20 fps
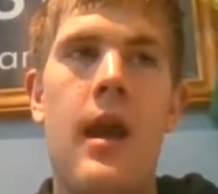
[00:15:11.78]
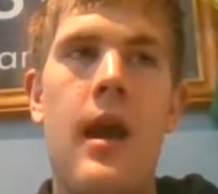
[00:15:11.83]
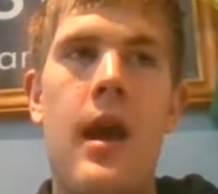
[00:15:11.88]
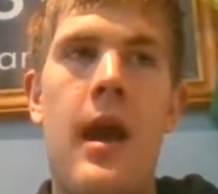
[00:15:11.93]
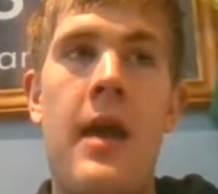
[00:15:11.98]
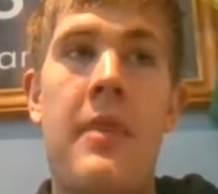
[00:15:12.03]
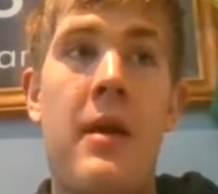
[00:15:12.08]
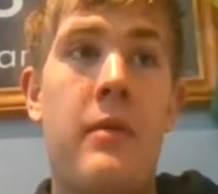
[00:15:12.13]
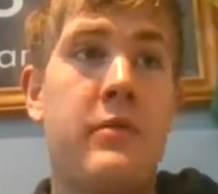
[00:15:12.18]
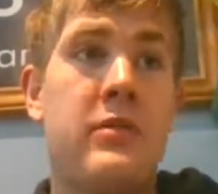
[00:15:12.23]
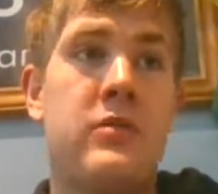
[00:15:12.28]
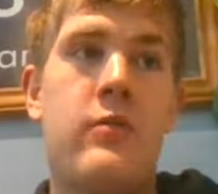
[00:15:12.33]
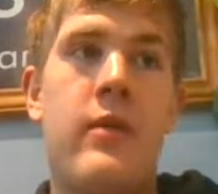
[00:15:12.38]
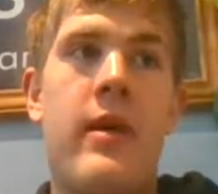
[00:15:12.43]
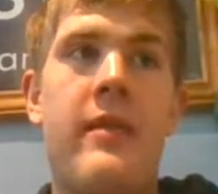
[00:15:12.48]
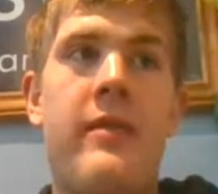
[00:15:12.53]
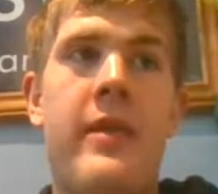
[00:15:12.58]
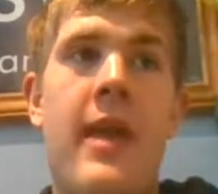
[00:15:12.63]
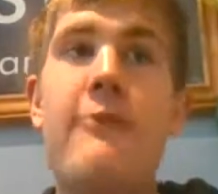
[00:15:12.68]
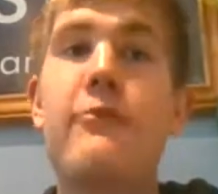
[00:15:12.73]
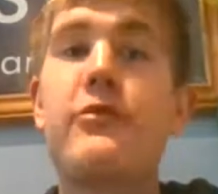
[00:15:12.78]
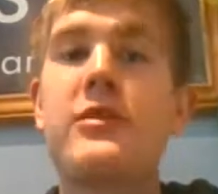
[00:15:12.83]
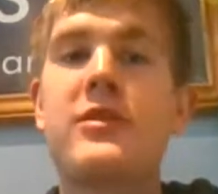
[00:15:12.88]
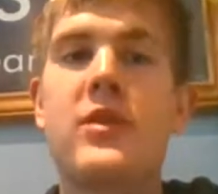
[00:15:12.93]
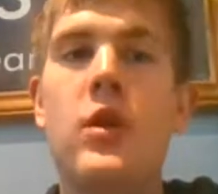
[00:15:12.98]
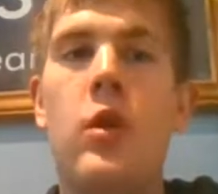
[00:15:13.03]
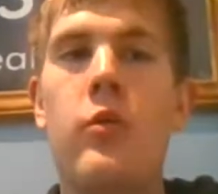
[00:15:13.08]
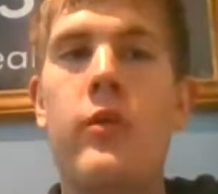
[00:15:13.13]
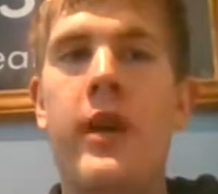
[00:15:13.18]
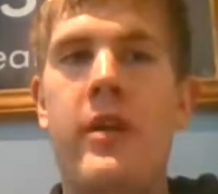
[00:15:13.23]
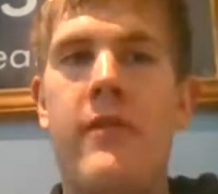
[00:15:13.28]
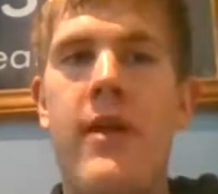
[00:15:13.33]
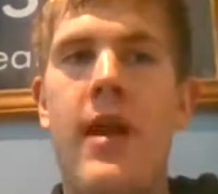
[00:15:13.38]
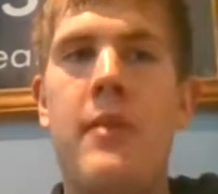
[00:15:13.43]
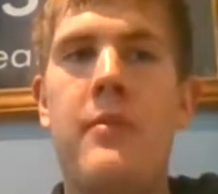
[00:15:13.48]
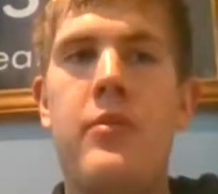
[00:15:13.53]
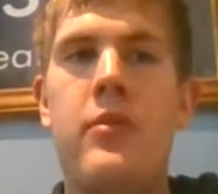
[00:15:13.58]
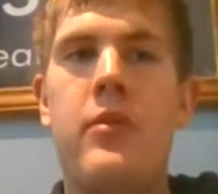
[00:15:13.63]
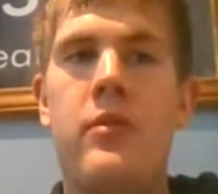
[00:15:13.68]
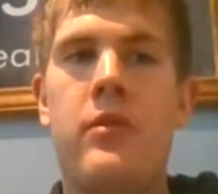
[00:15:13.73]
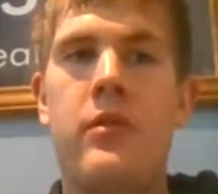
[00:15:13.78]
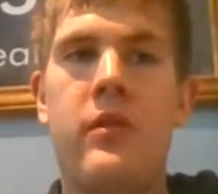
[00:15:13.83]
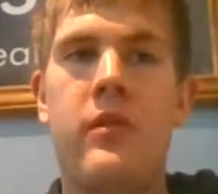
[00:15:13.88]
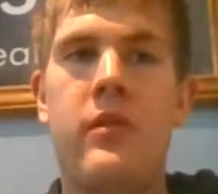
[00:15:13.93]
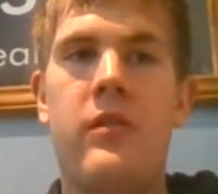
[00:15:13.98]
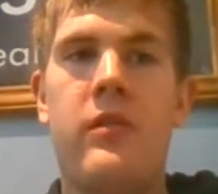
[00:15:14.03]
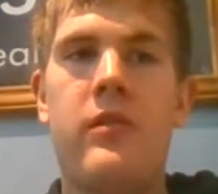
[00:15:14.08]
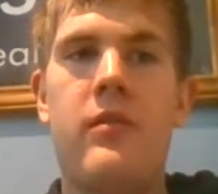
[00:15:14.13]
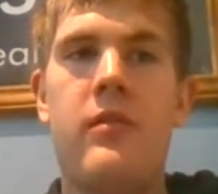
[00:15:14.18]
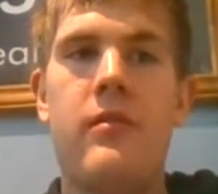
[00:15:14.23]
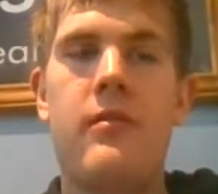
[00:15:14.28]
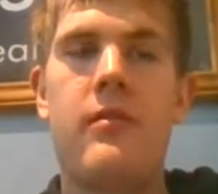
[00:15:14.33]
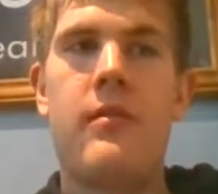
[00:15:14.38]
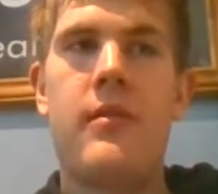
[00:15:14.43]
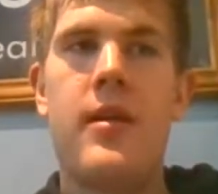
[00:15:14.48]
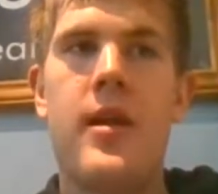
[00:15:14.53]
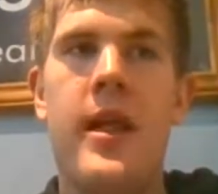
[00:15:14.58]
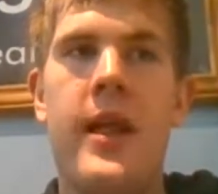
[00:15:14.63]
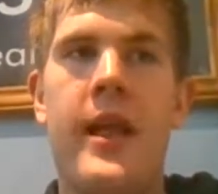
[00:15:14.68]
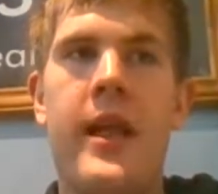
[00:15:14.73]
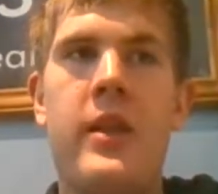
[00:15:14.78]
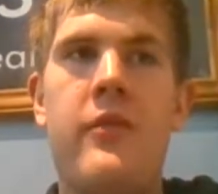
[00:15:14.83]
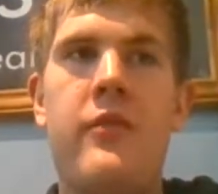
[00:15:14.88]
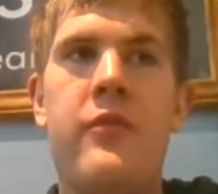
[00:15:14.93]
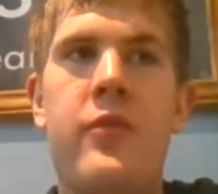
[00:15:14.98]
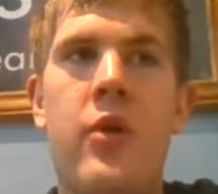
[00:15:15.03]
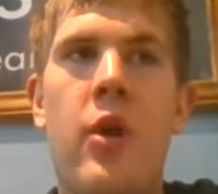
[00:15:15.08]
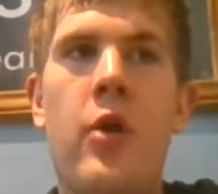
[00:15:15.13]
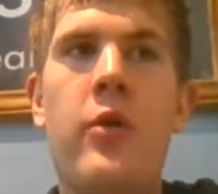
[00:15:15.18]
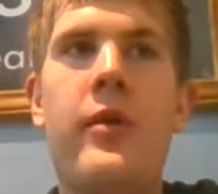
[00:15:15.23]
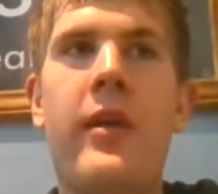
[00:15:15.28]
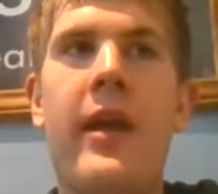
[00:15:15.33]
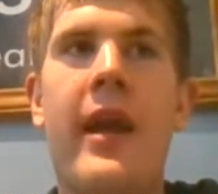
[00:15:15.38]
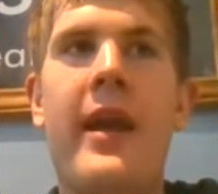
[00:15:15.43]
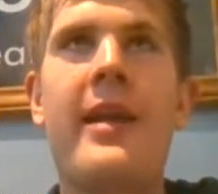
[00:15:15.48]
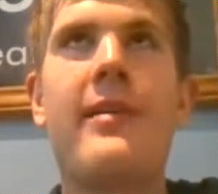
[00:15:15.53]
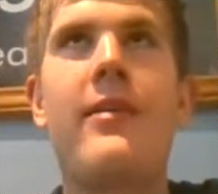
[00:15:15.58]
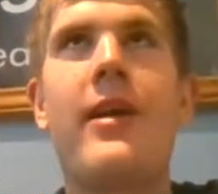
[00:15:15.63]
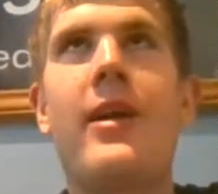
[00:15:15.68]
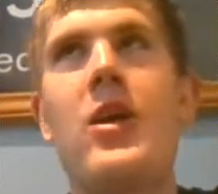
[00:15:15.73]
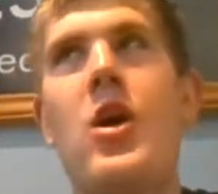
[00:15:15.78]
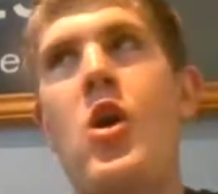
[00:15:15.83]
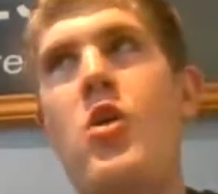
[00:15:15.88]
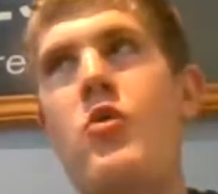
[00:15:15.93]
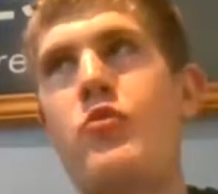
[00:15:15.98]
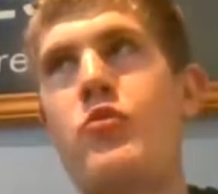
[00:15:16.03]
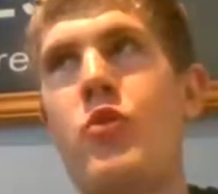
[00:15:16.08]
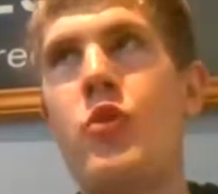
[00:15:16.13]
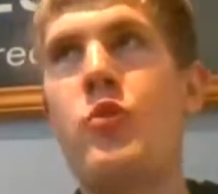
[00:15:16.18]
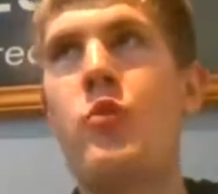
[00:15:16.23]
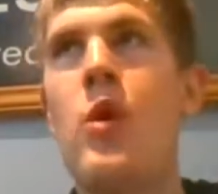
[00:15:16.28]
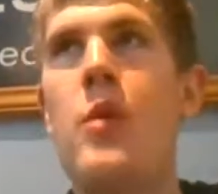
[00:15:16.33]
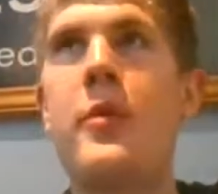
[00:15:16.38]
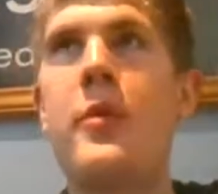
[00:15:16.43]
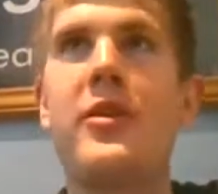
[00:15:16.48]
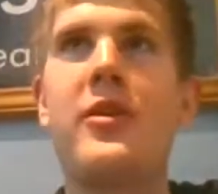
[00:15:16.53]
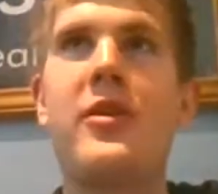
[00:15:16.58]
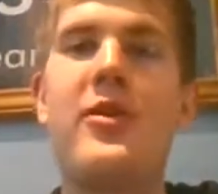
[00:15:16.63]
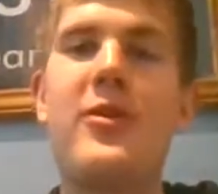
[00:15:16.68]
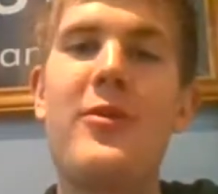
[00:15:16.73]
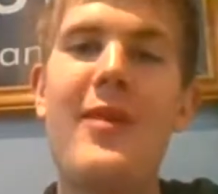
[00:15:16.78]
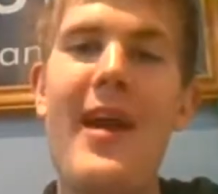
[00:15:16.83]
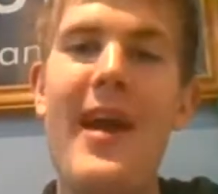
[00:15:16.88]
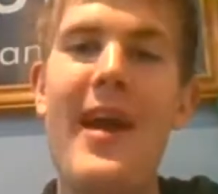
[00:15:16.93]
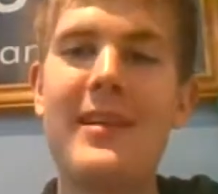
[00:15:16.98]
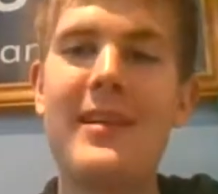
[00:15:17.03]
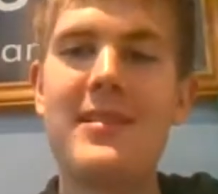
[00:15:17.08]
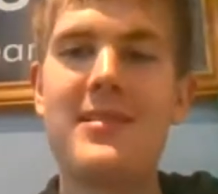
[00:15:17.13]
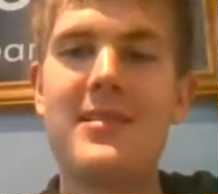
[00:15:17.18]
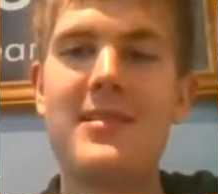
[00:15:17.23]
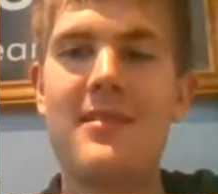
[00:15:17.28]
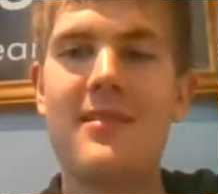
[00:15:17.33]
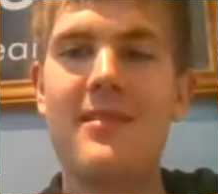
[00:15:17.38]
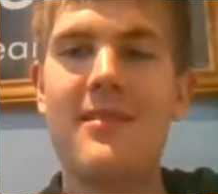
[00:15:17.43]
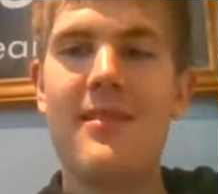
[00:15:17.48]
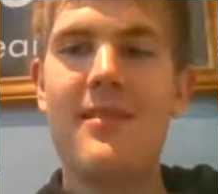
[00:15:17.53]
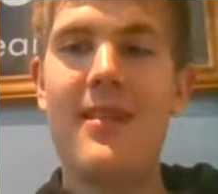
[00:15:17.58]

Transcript: that was when the Everest goal kind of happened, because I kind of thought, okay, I can't run. What am I going to do next?